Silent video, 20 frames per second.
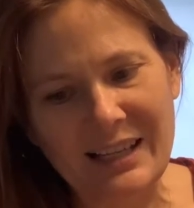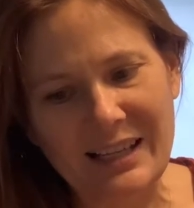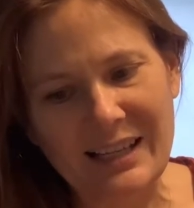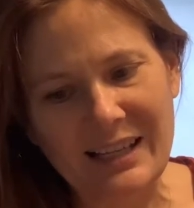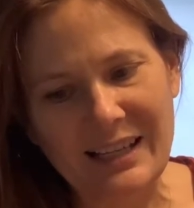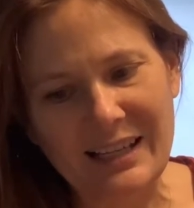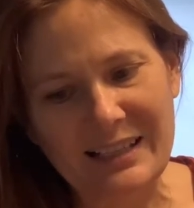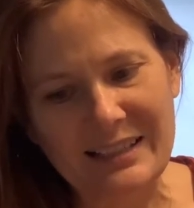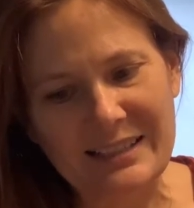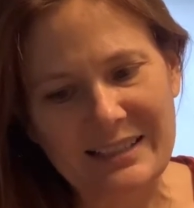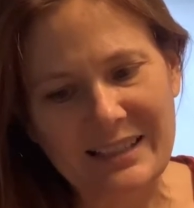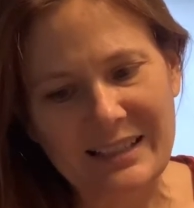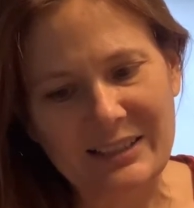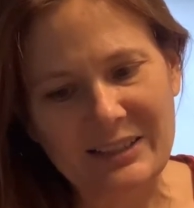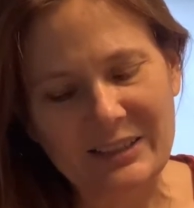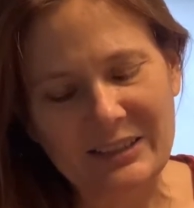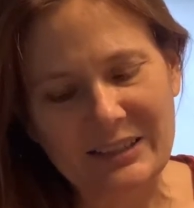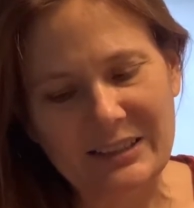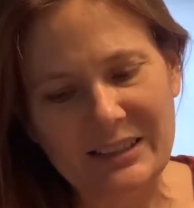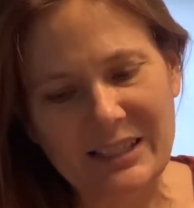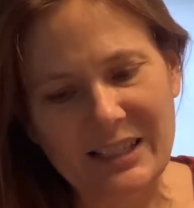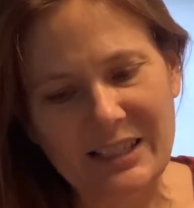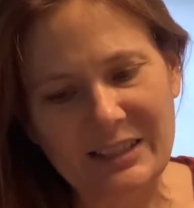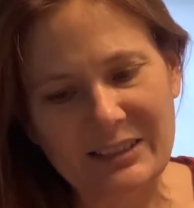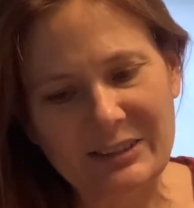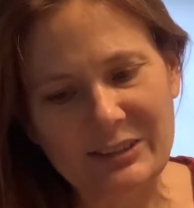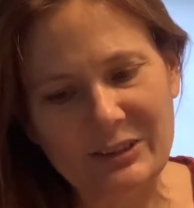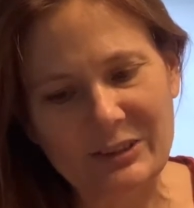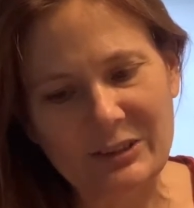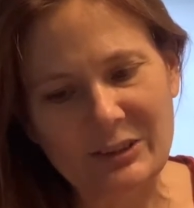I said to the
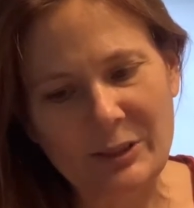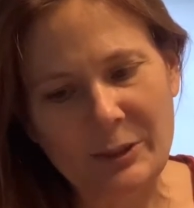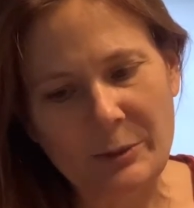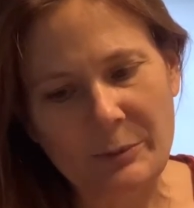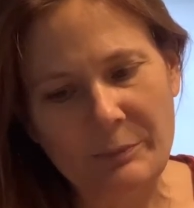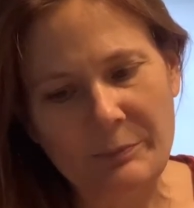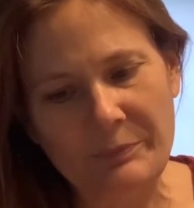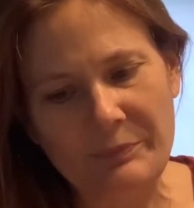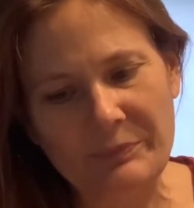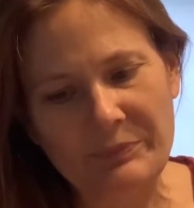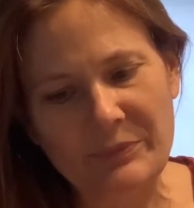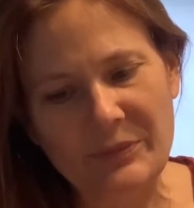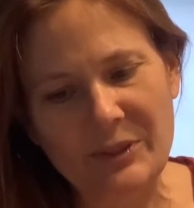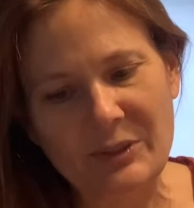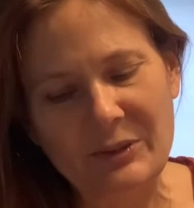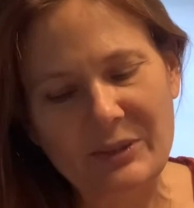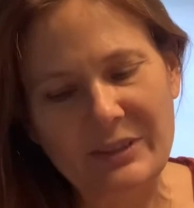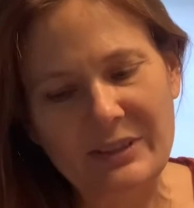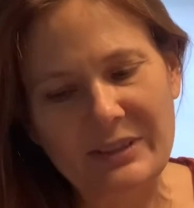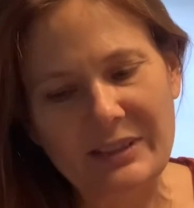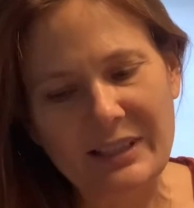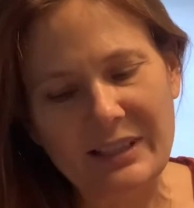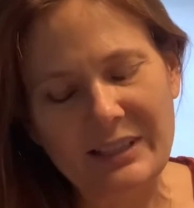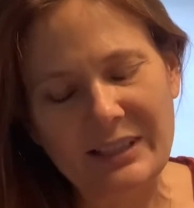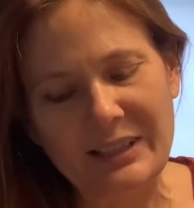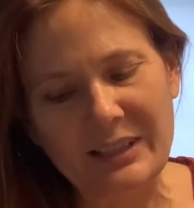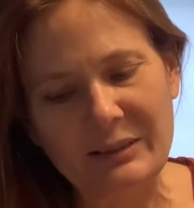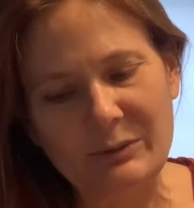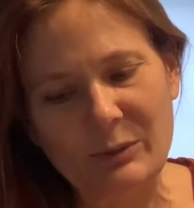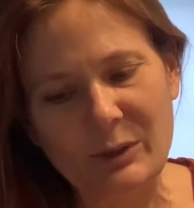doctor, "You can thank
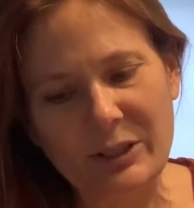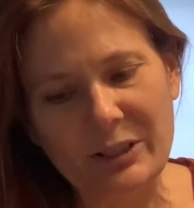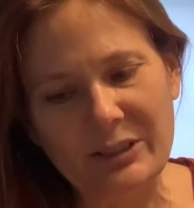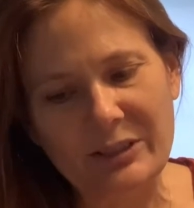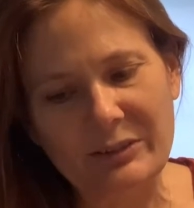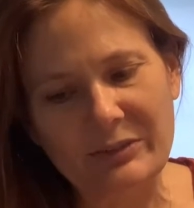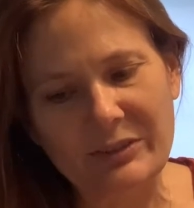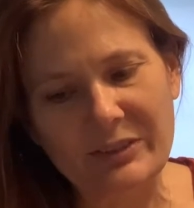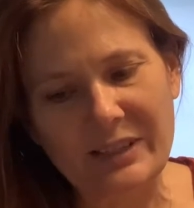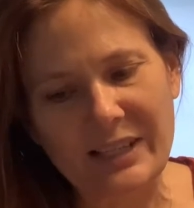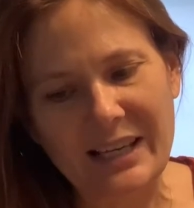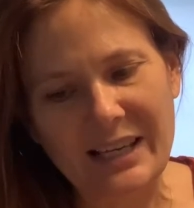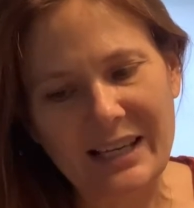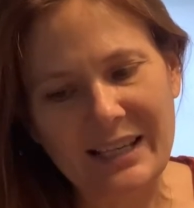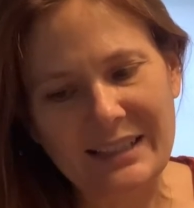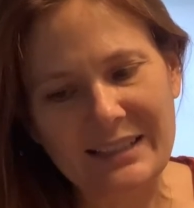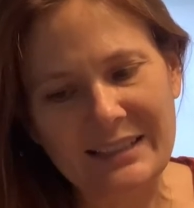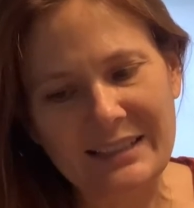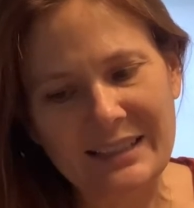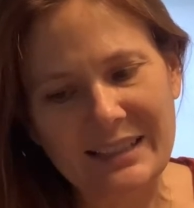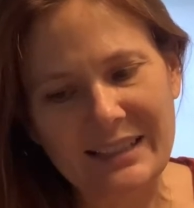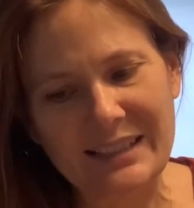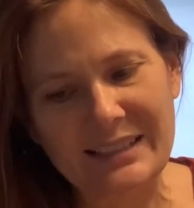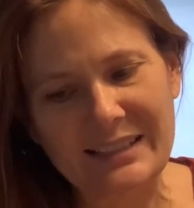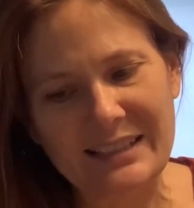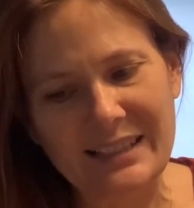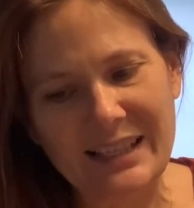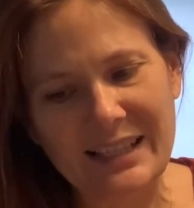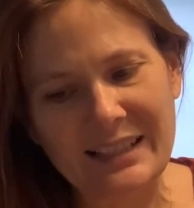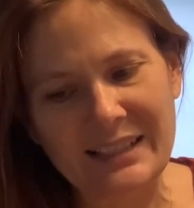Edwarda for that," he
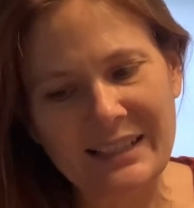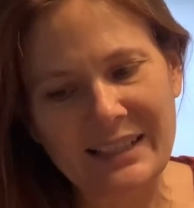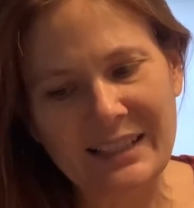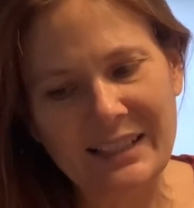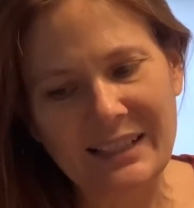said.